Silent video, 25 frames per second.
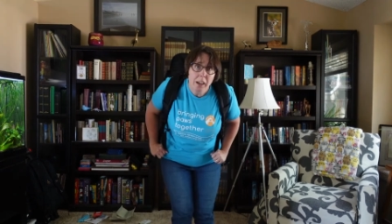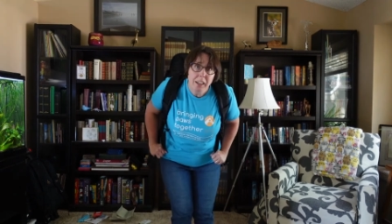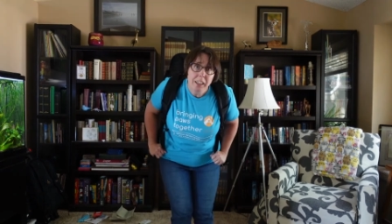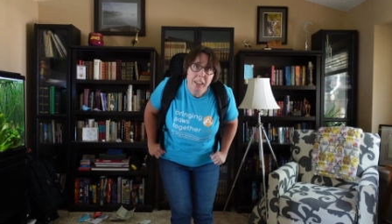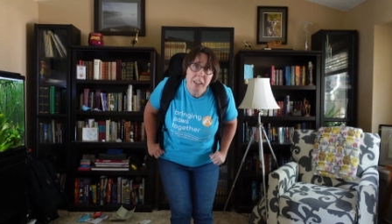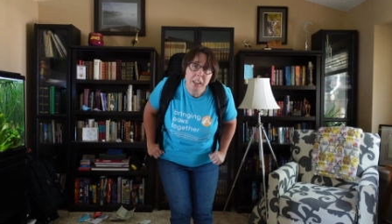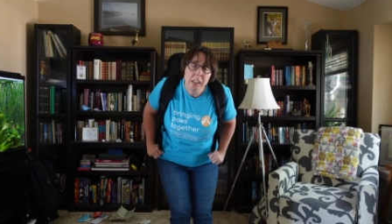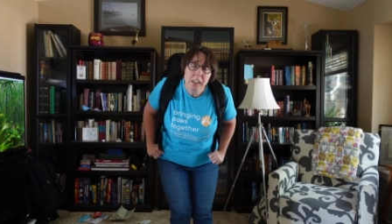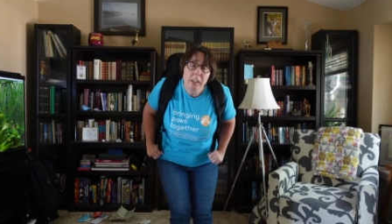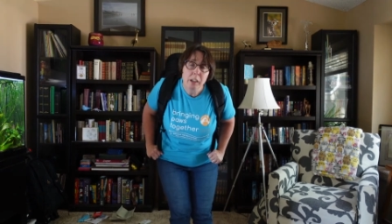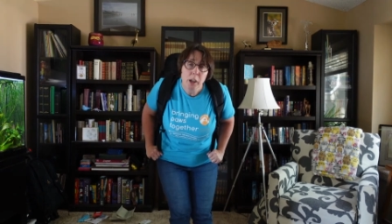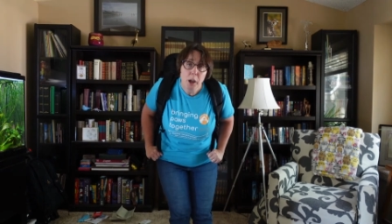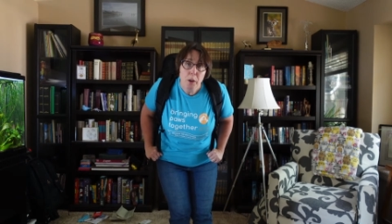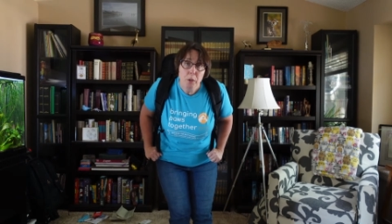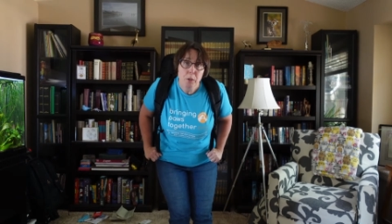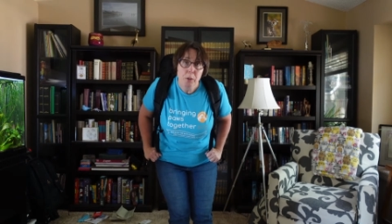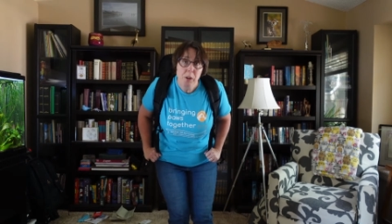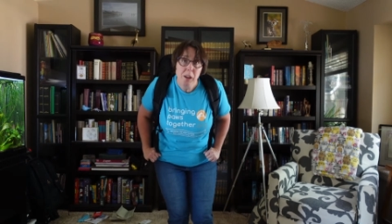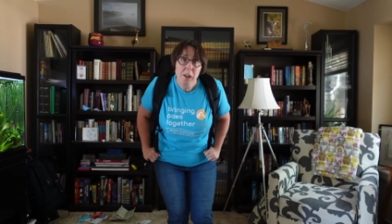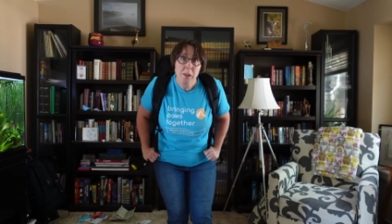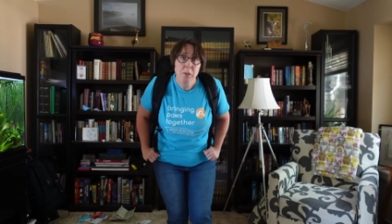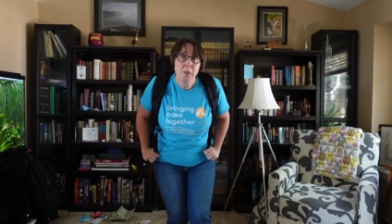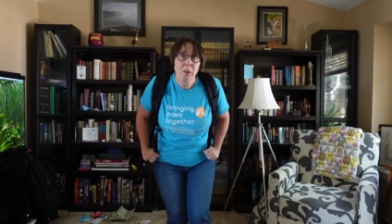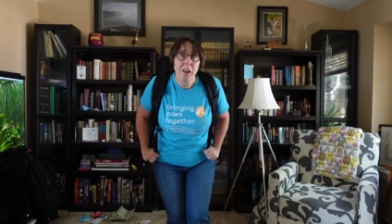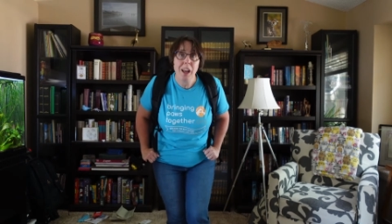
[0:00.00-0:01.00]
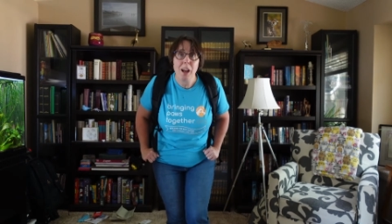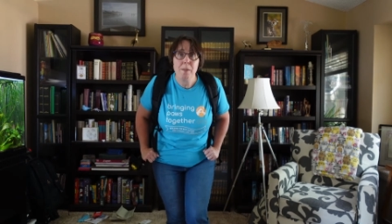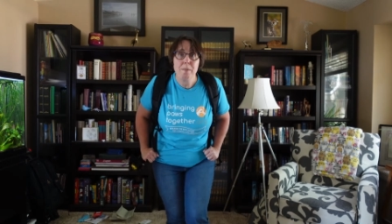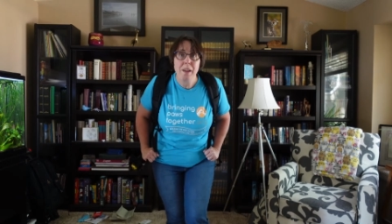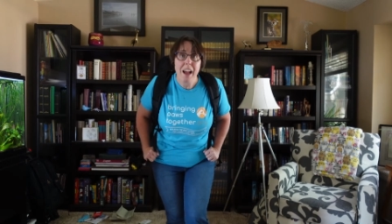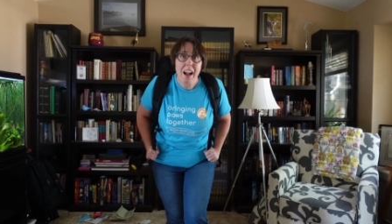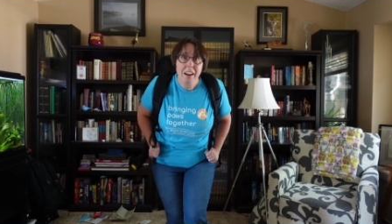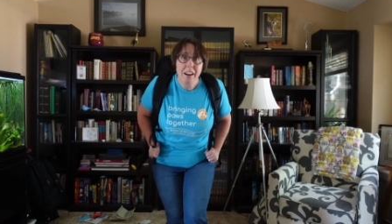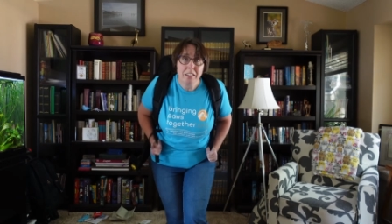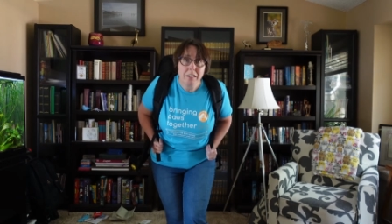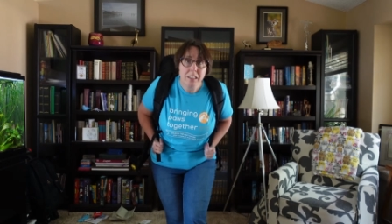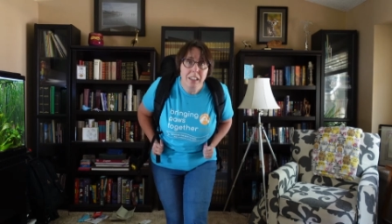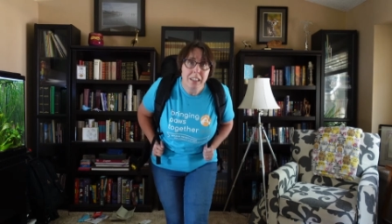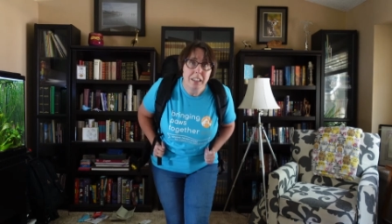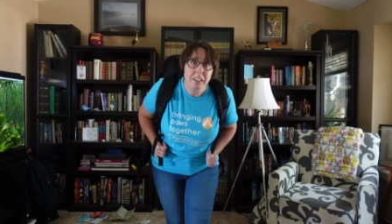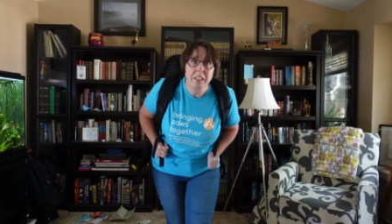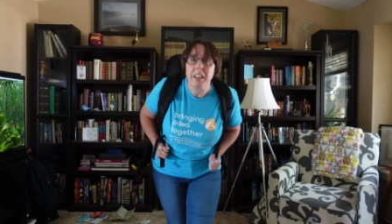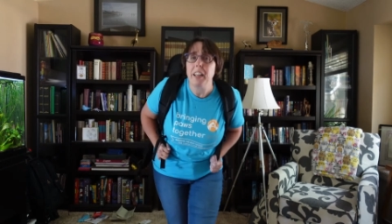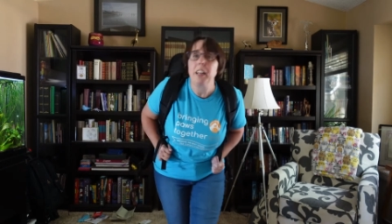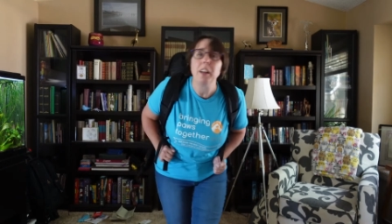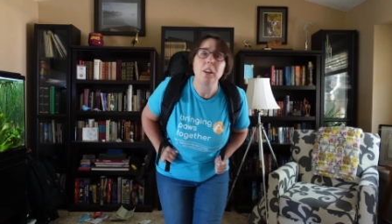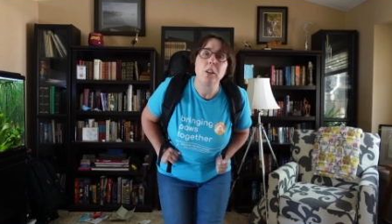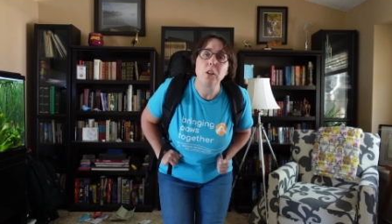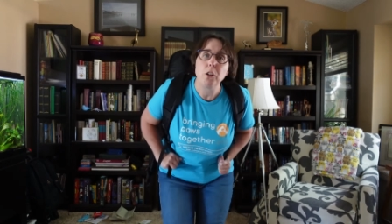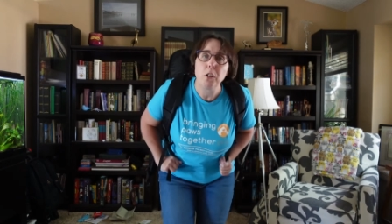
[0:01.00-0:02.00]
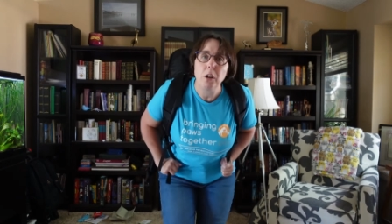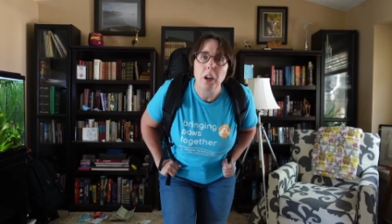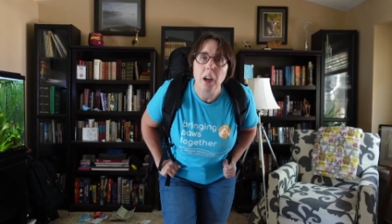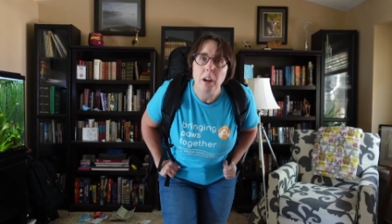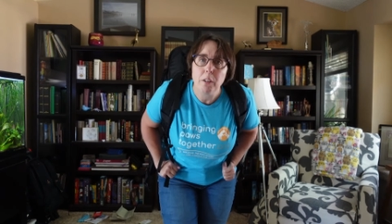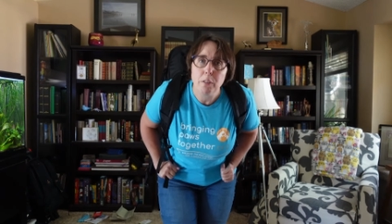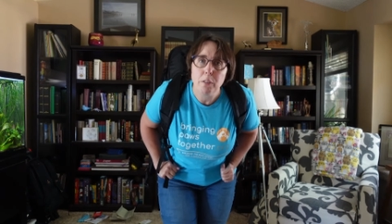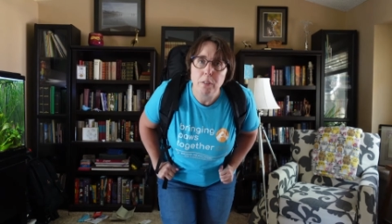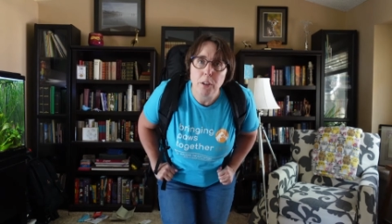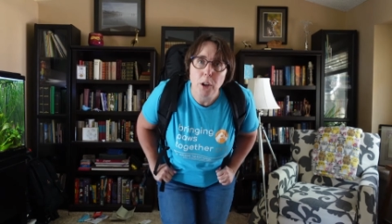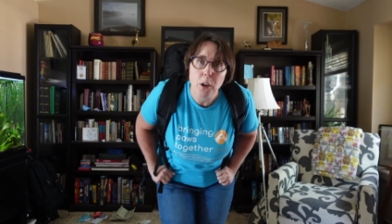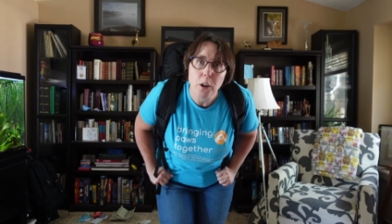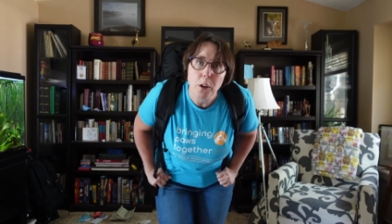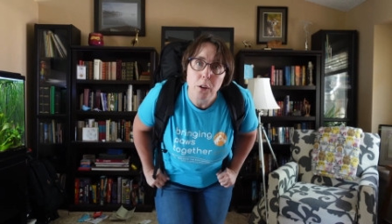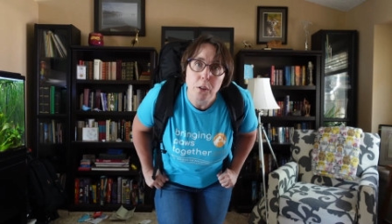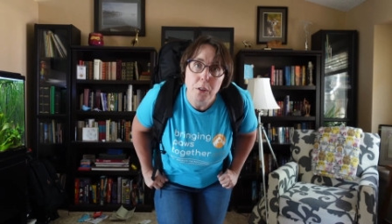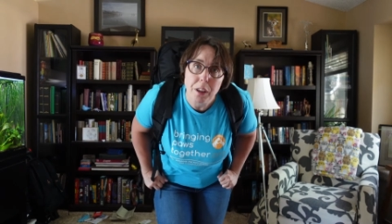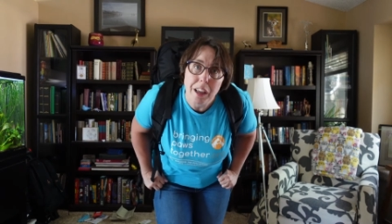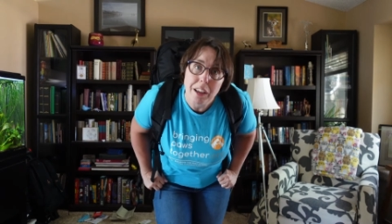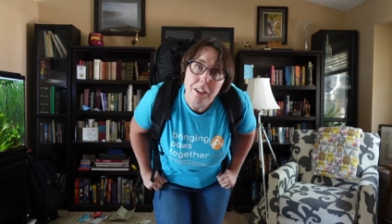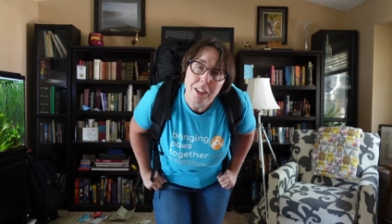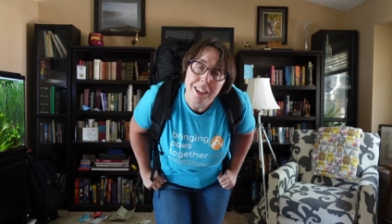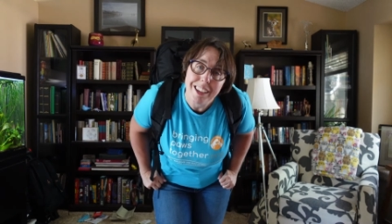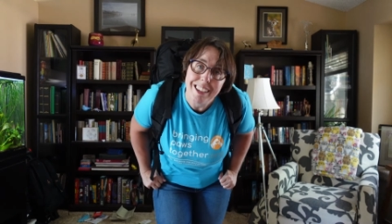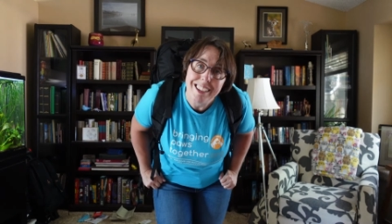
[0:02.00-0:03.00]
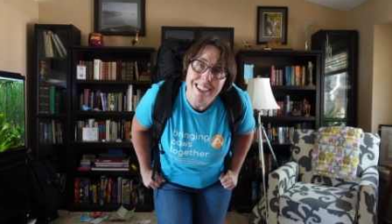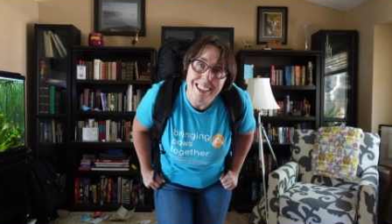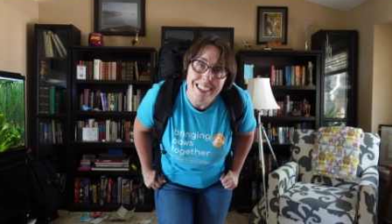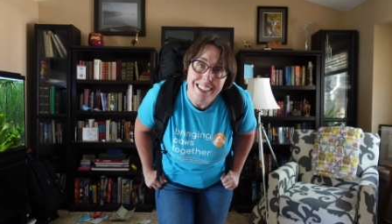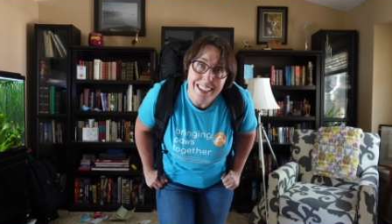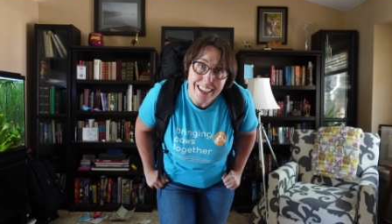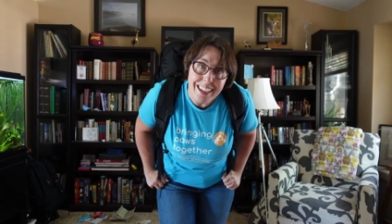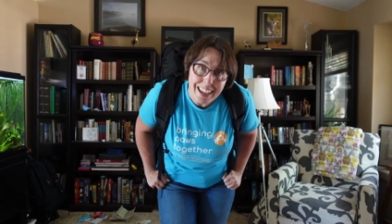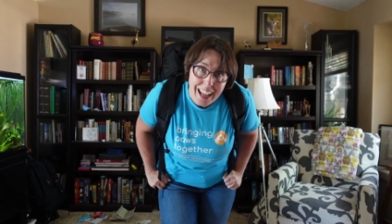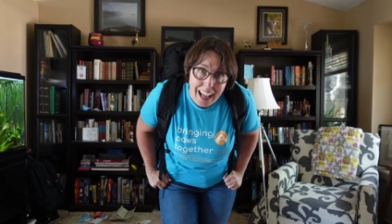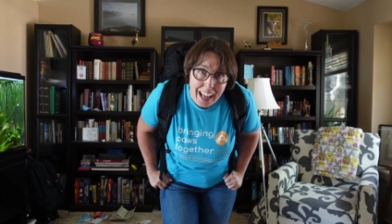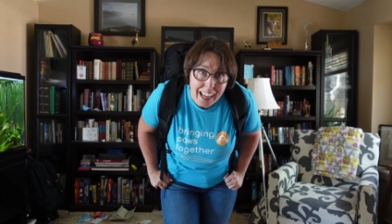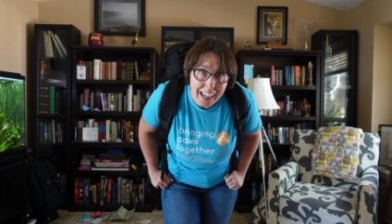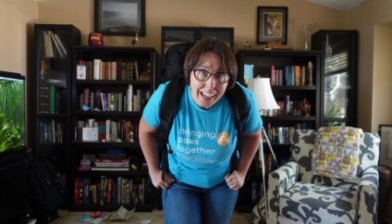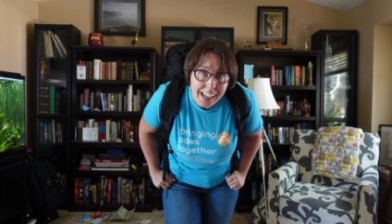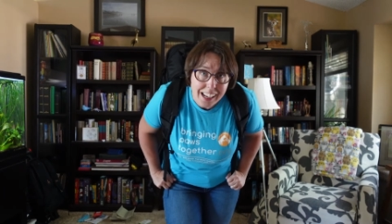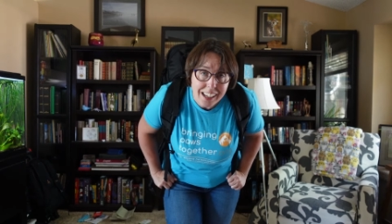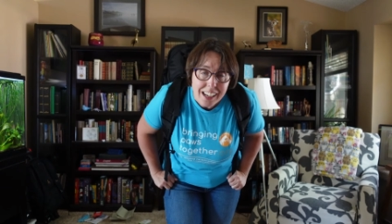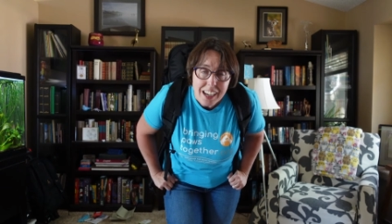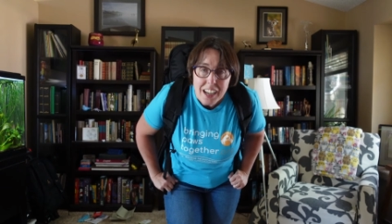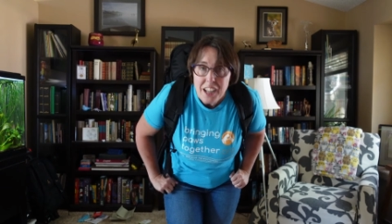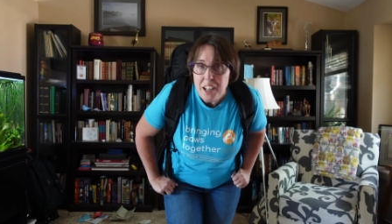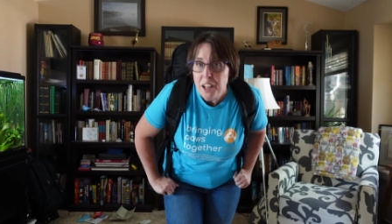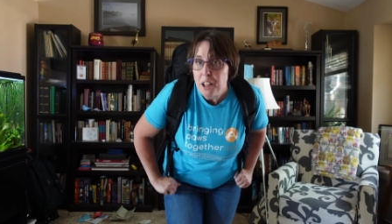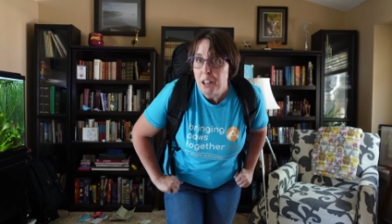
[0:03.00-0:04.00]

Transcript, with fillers: I'm gonna adjust this. I'm actually gonna take it to a photo session tonight.